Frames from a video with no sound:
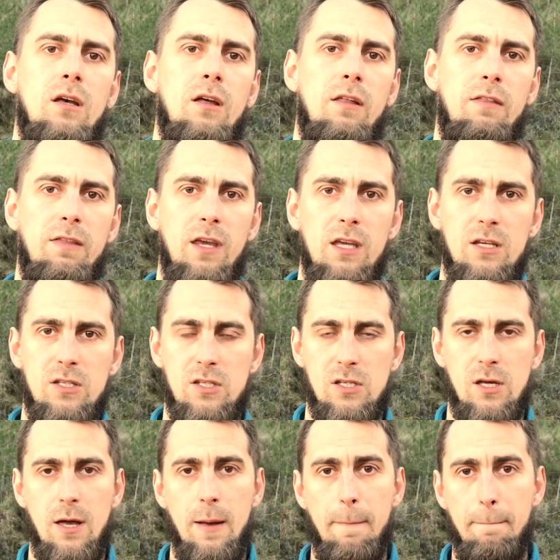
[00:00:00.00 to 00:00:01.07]
things
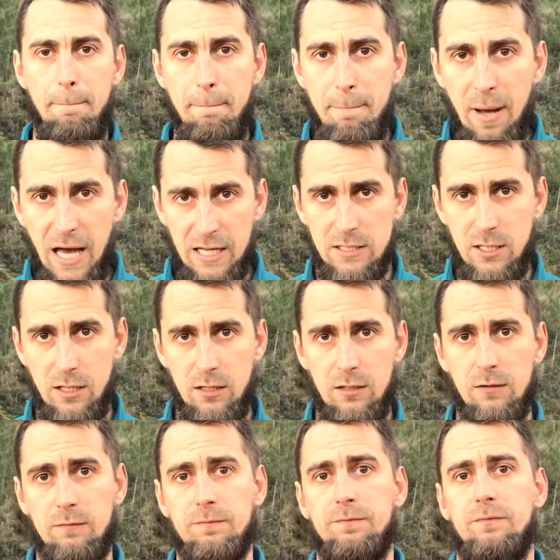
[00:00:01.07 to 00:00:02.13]
better
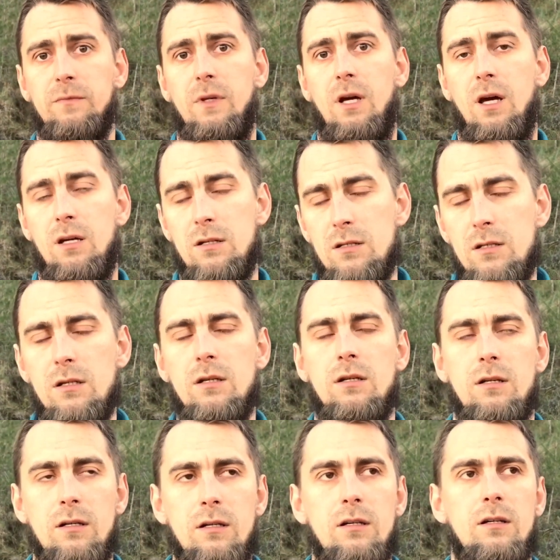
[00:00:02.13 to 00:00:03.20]
and
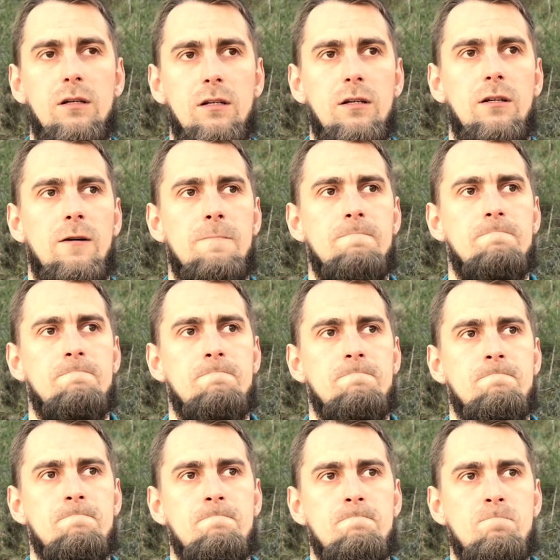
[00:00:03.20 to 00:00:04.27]
uh, uh,
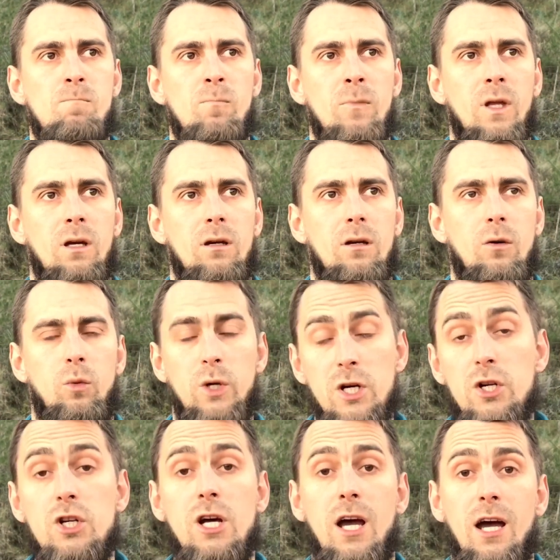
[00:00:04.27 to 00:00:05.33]
we
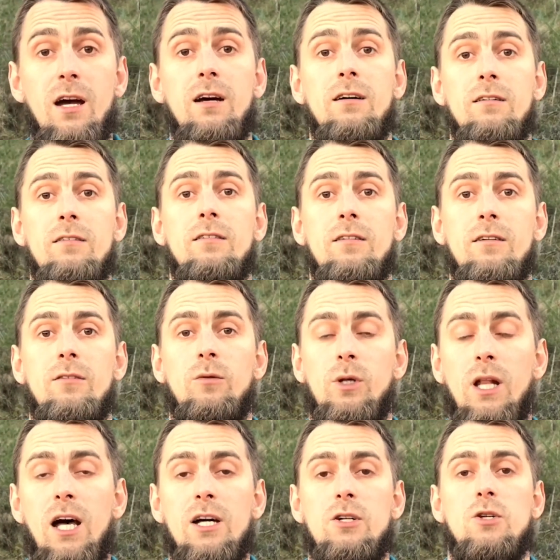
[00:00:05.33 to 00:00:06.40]
share would
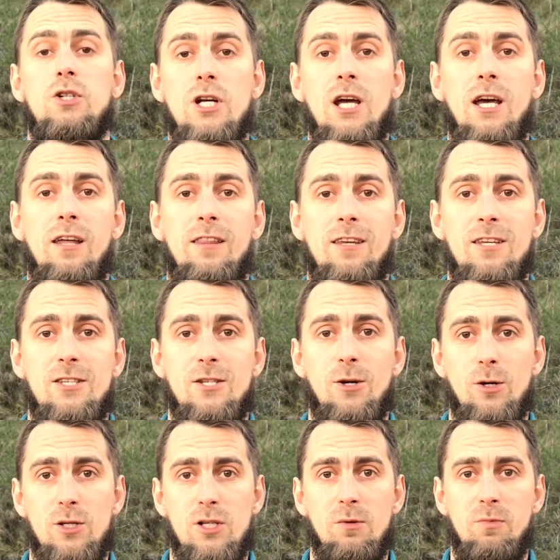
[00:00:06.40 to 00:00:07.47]
like to share this
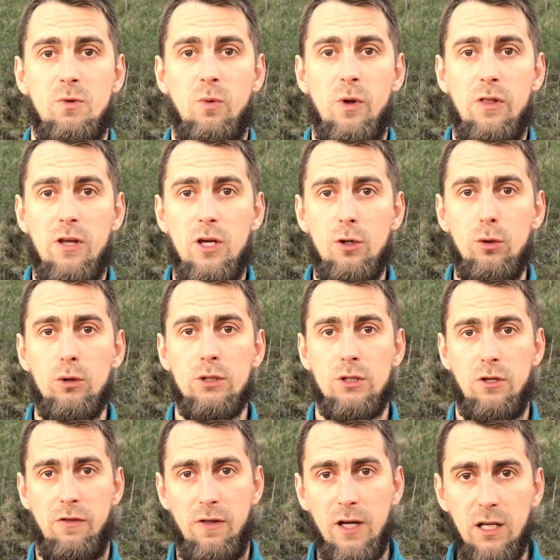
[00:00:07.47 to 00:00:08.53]
concept with you to
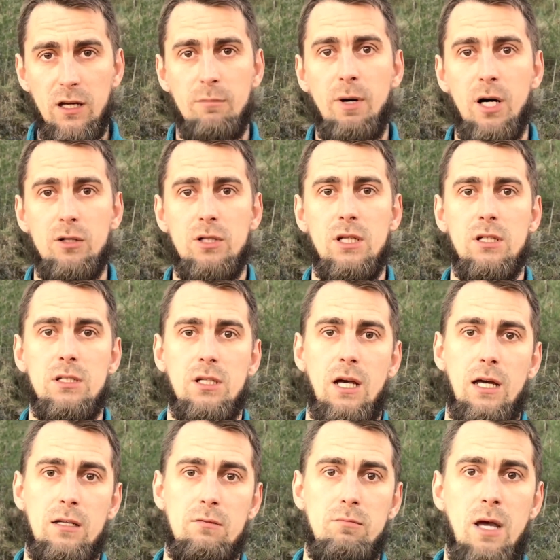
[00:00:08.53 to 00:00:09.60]
think about it
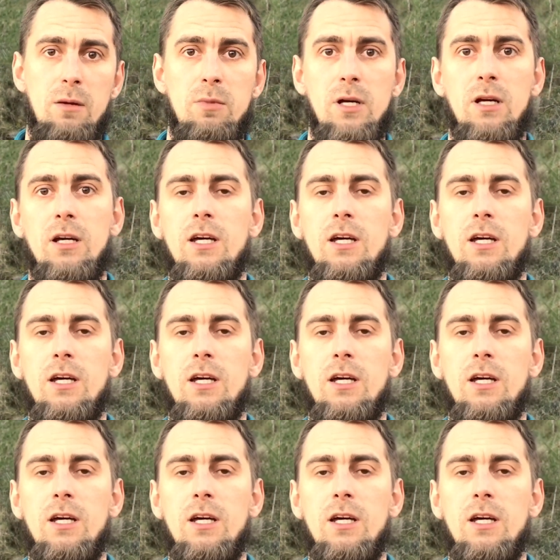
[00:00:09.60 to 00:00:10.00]
and maybe